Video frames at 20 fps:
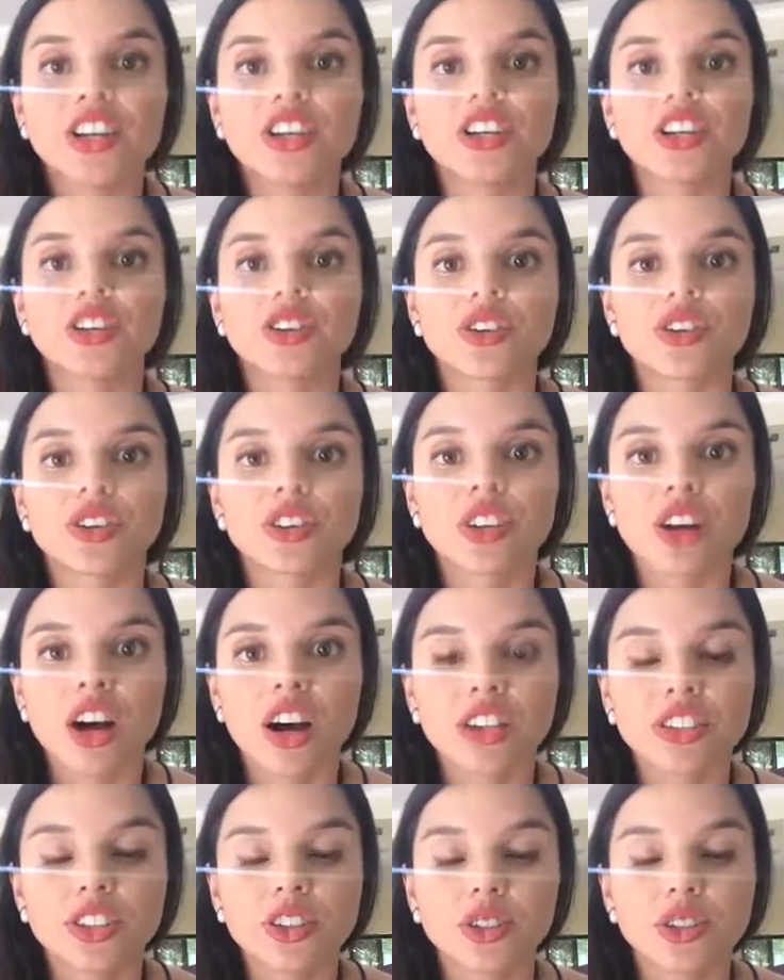your
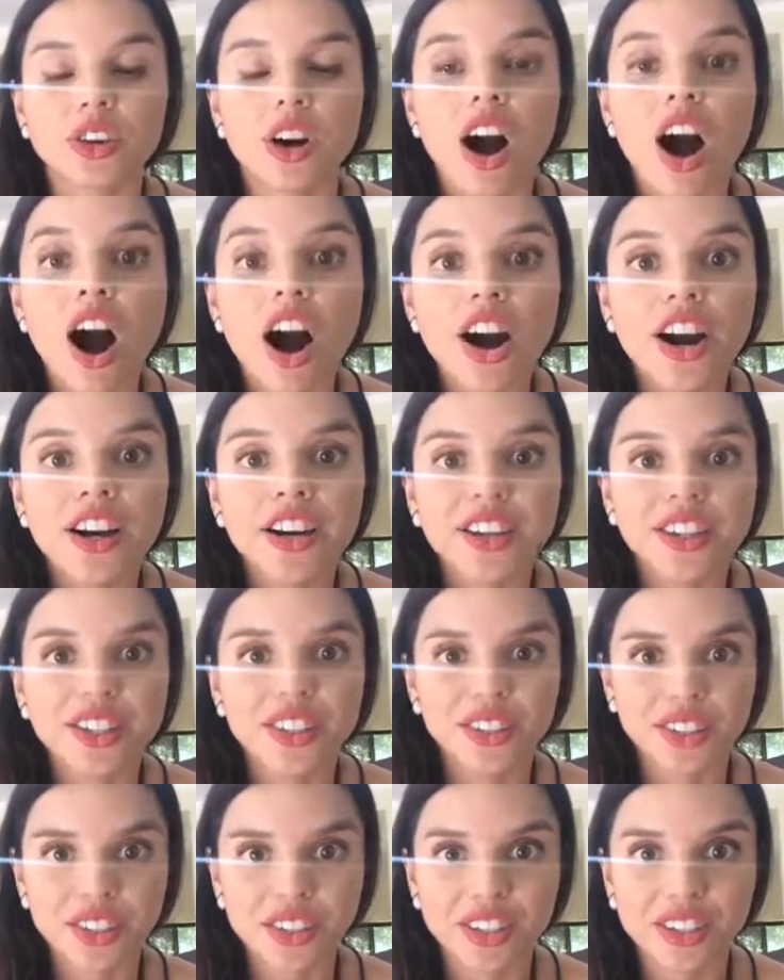thoughts, or are
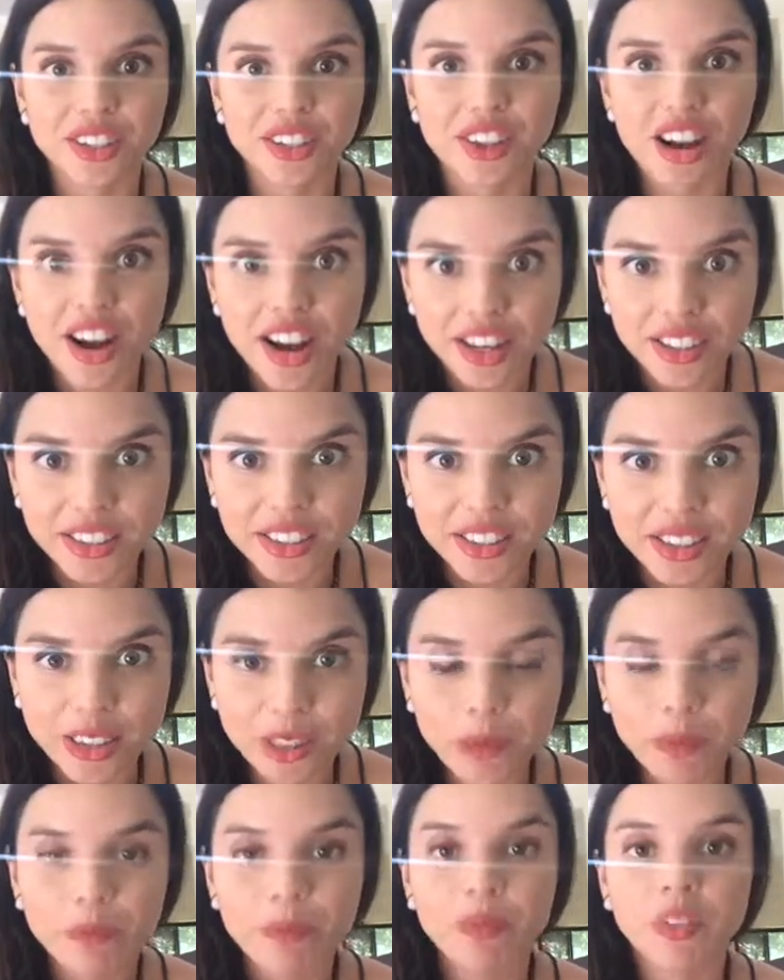your thoughts.